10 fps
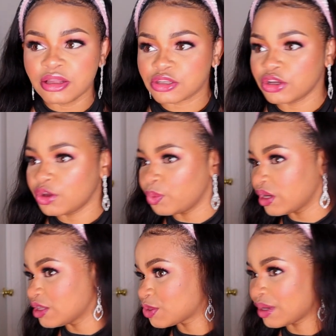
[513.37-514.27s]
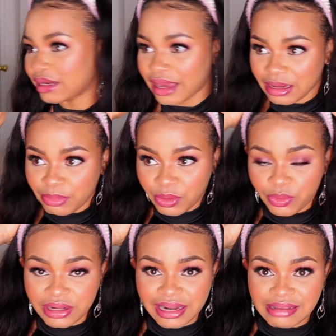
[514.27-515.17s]
turn your wig into an headband
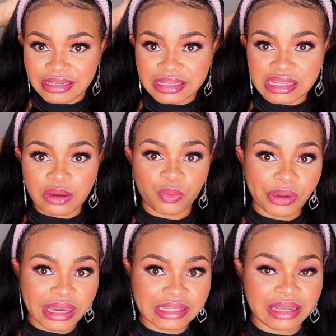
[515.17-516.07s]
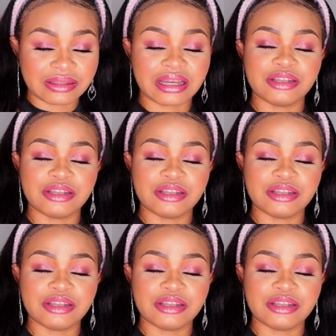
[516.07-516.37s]
wig like this and wear it out,